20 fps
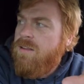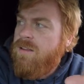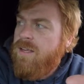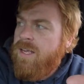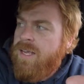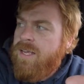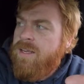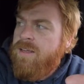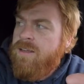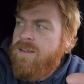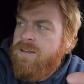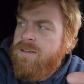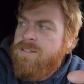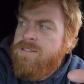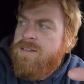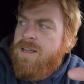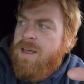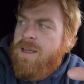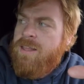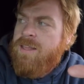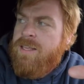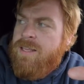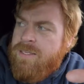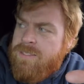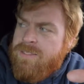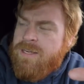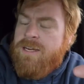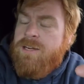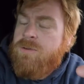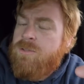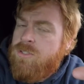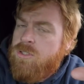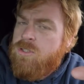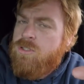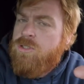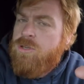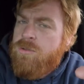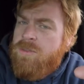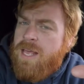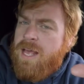is, I, he said it was
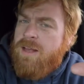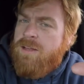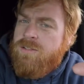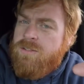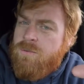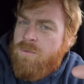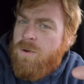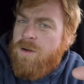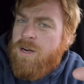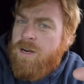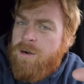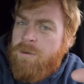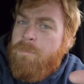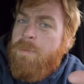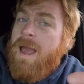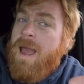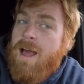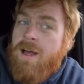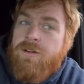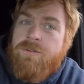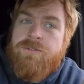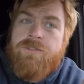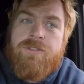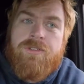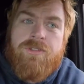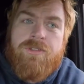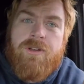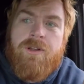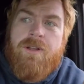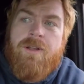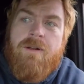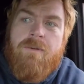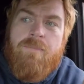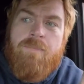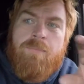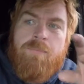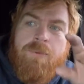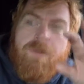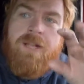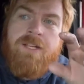2,100 pounds
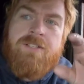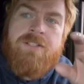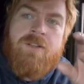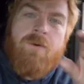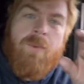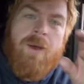plus the